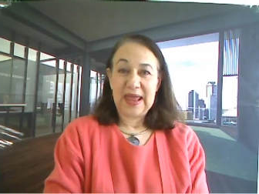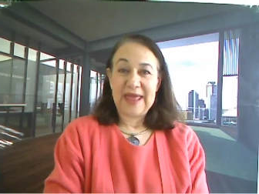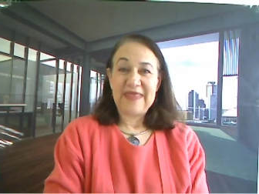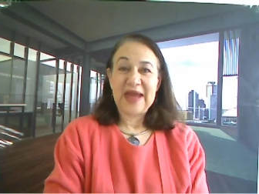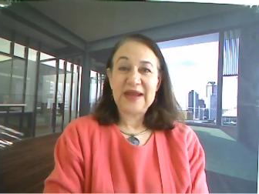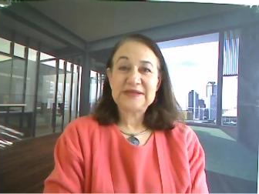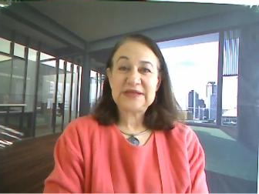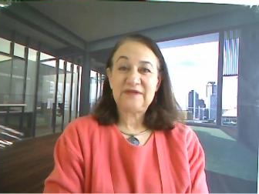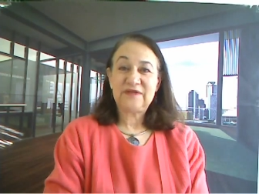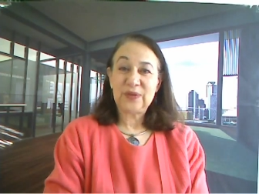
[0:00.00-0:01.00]
And that
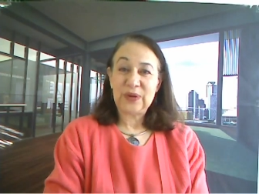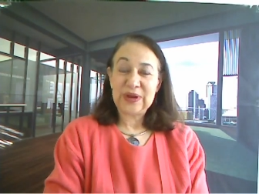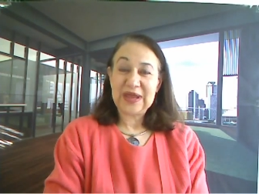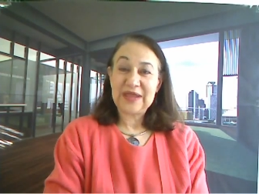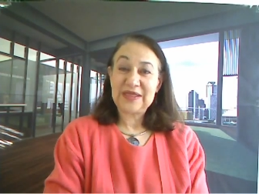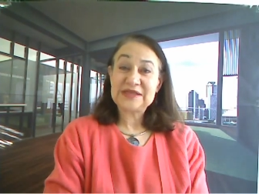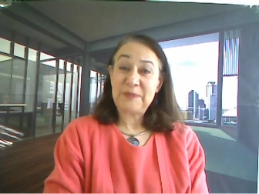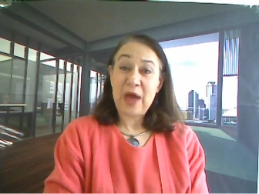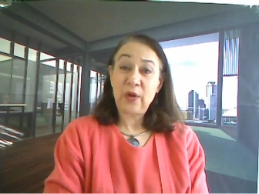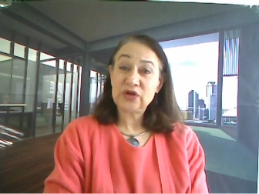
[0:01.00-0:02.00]
is, if you look at this
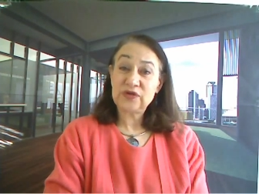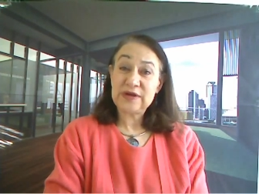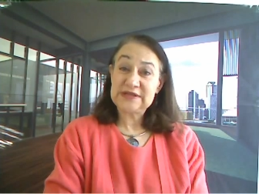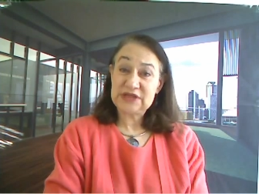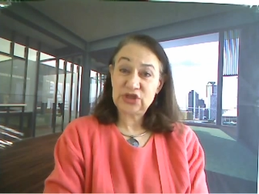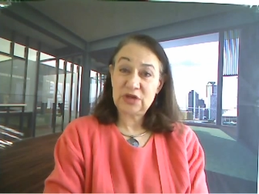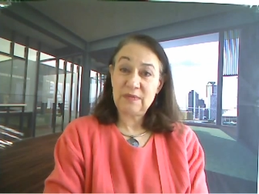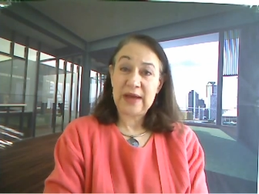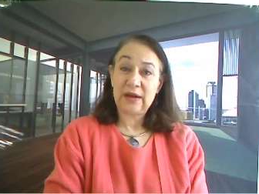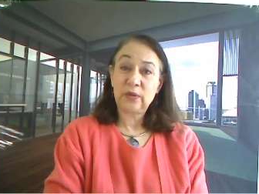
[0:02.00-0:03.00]
power transition
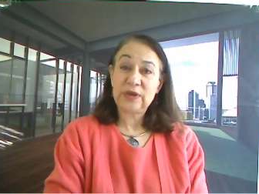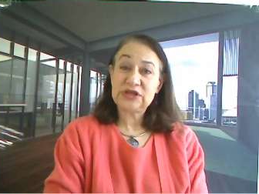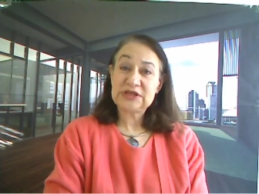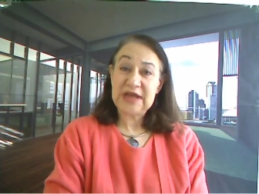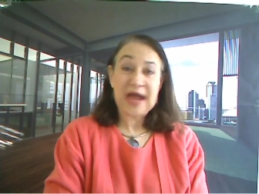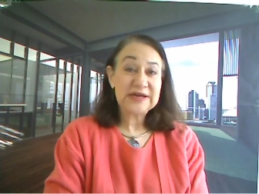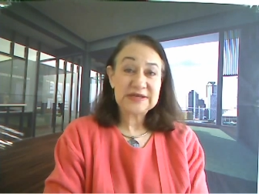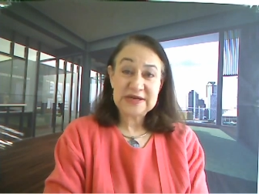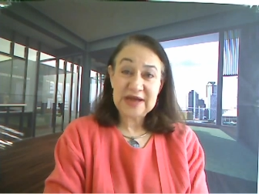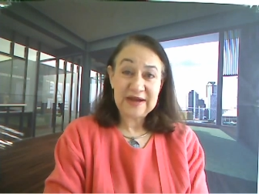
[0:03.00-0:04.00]
model, which is
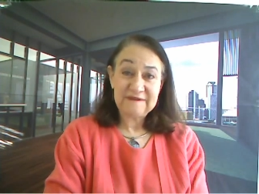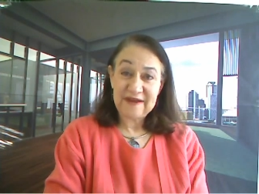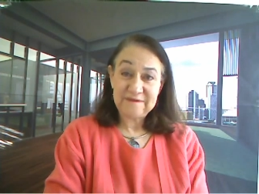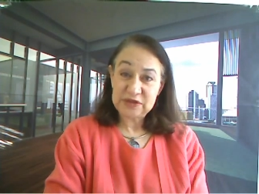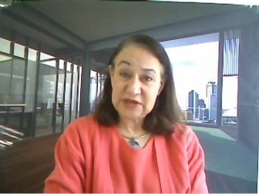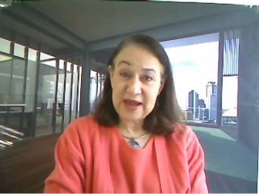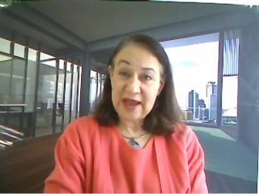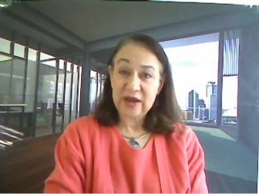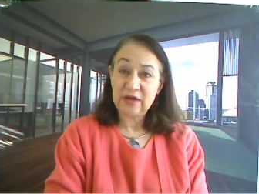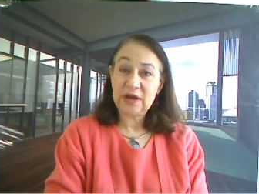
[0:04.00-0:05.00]
90 to 95%
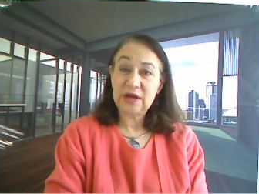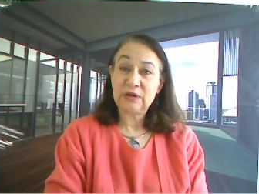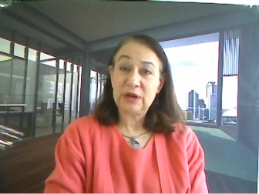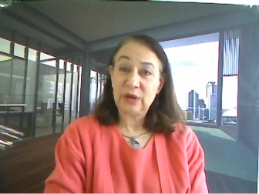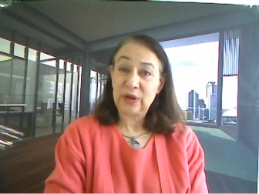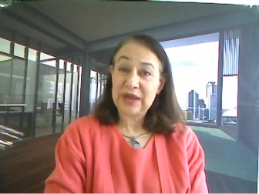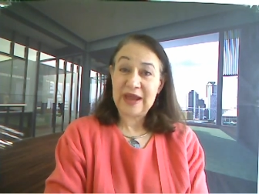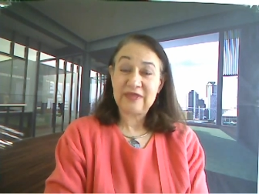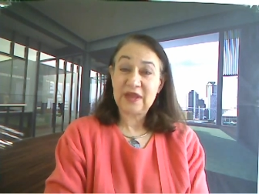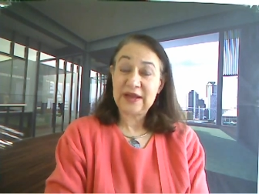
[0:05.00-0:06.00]
accurate, you can
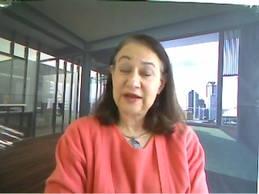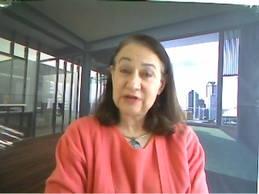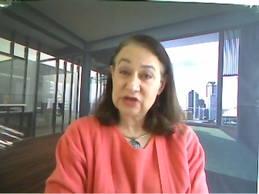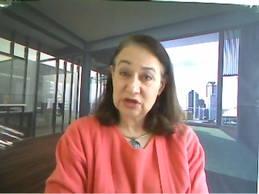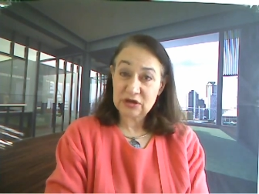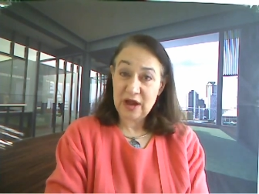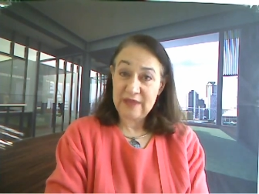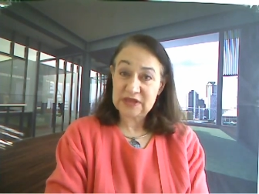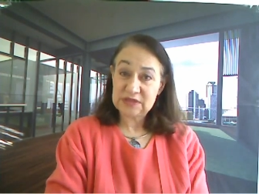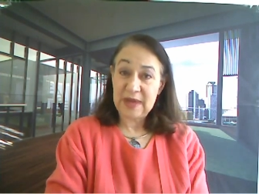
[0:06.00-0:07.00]
look at the literature
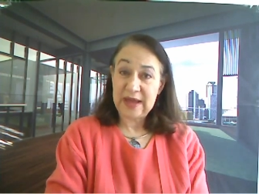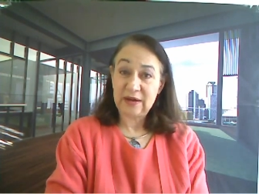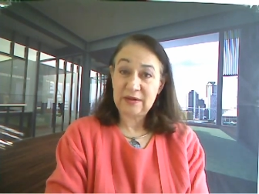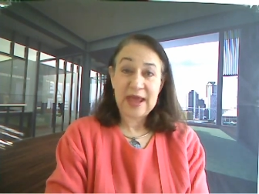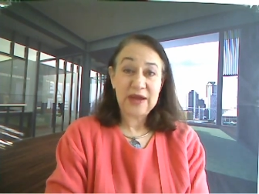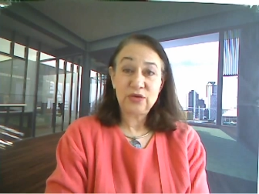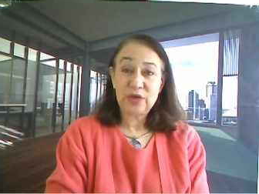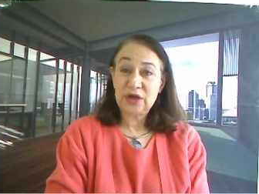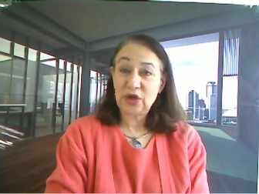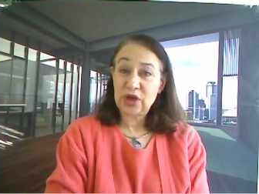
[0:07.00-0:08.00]
on this model and you
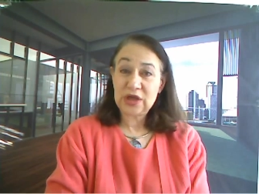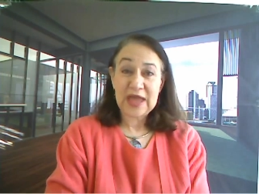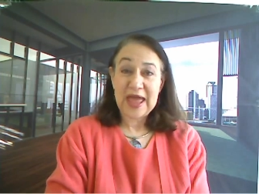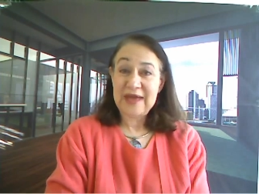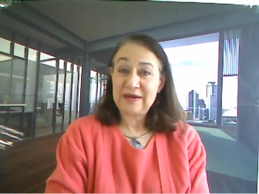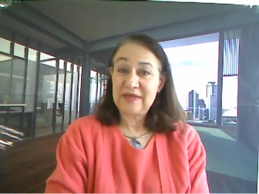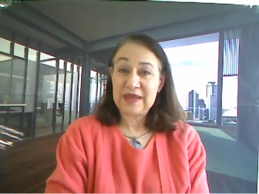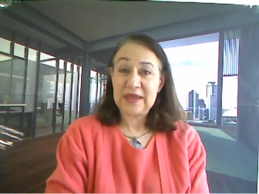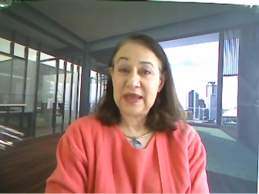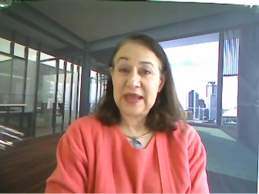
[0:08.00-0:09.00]
can look at
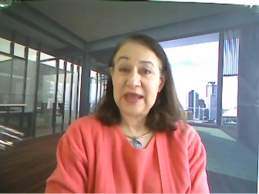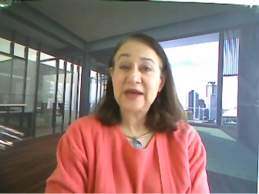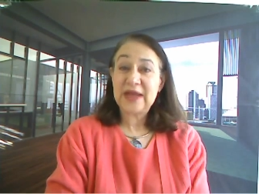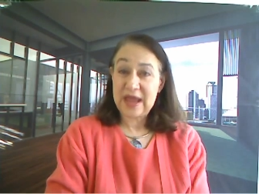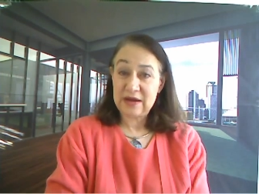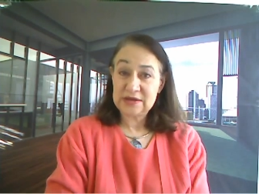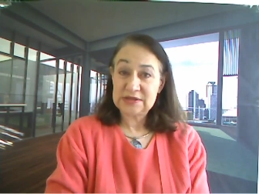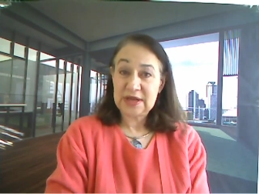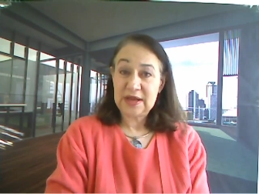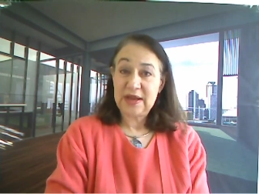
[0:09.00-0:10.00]
the
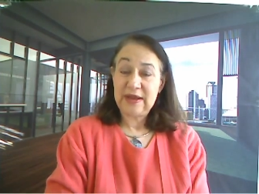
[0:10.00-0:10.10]
indicators